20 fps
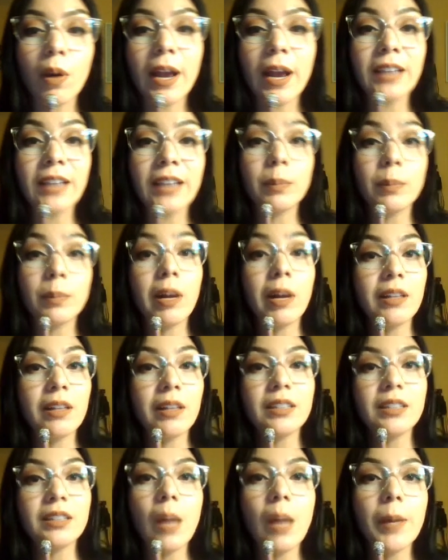as
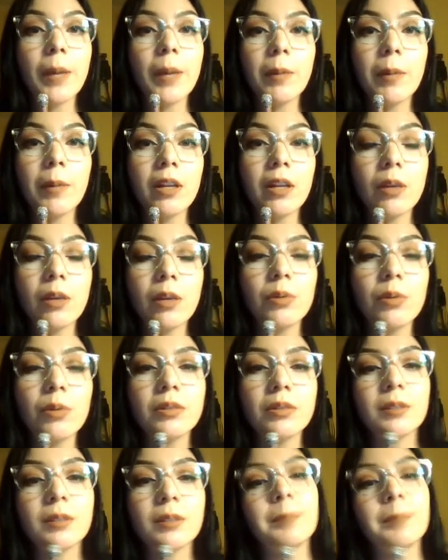polyatomic
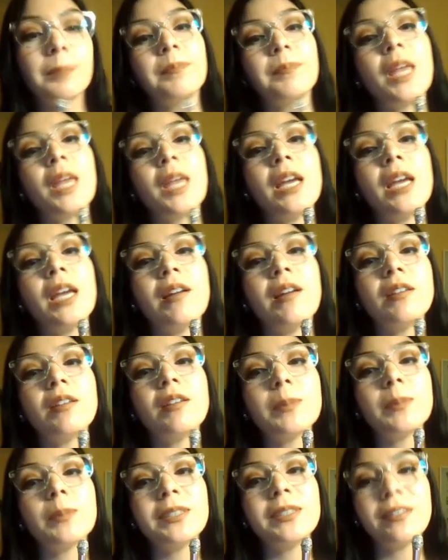molecules. Now
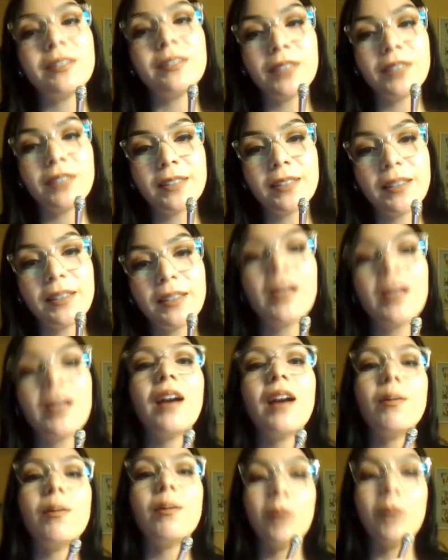specifically, I
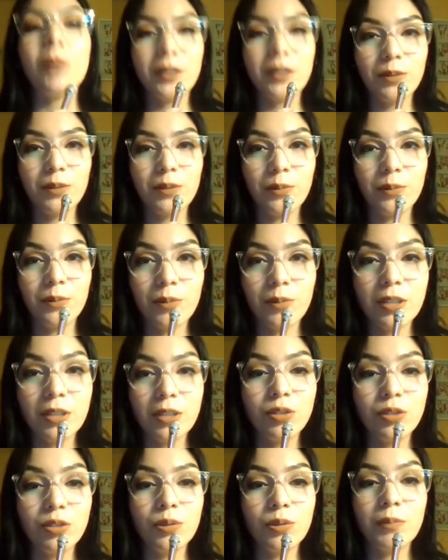want you
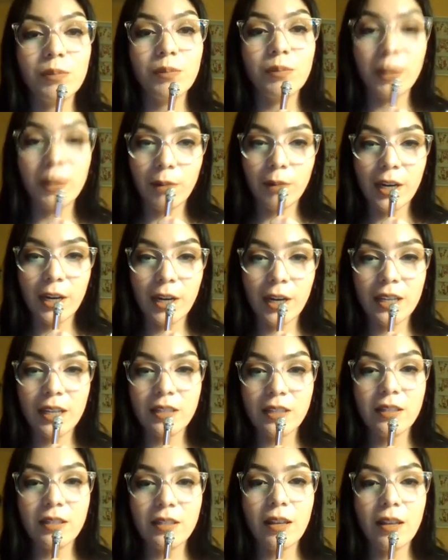to
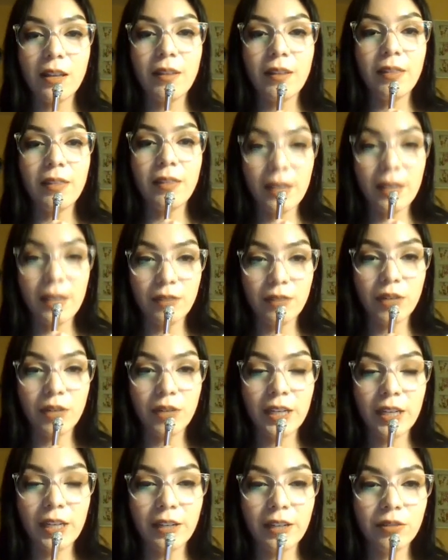memorize these right
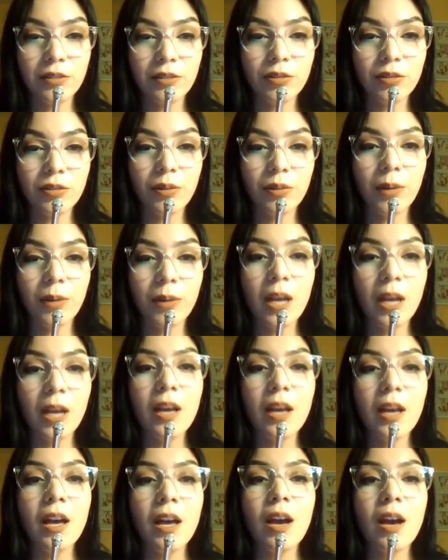here. So,
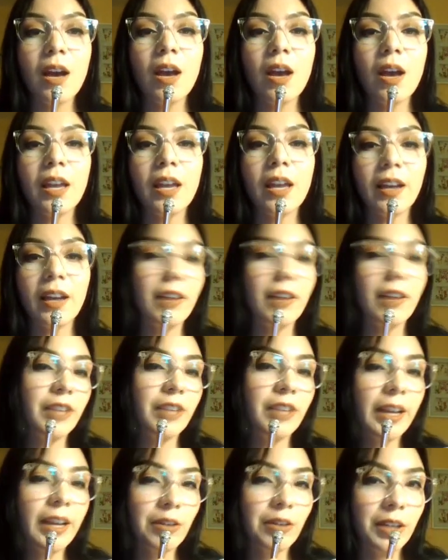and I have an
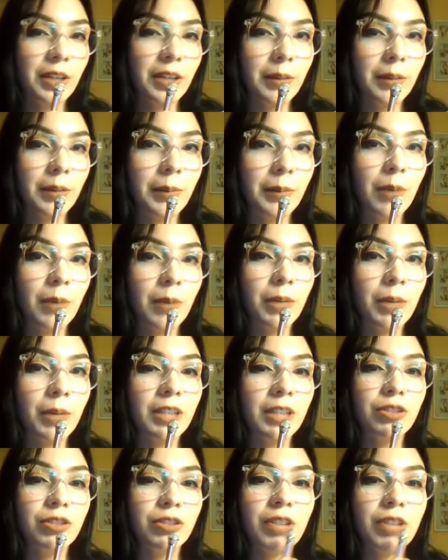acronym
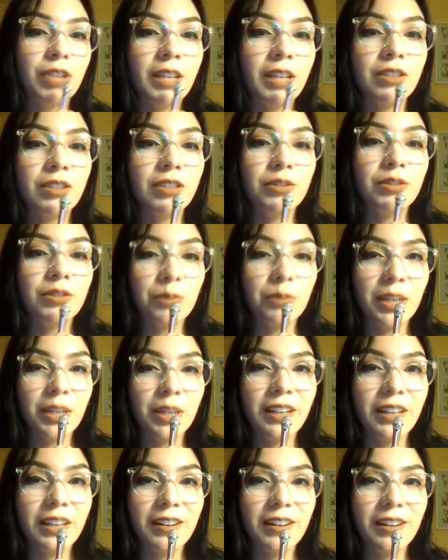which a
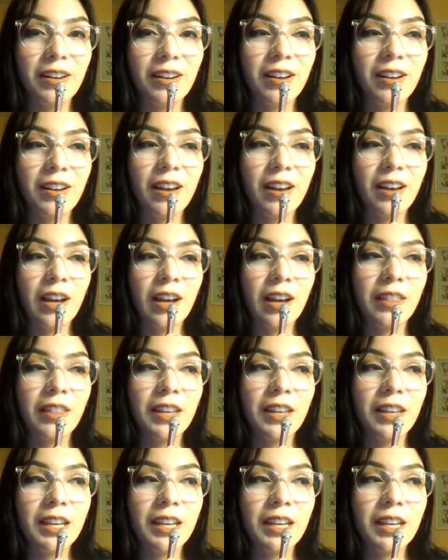student, I think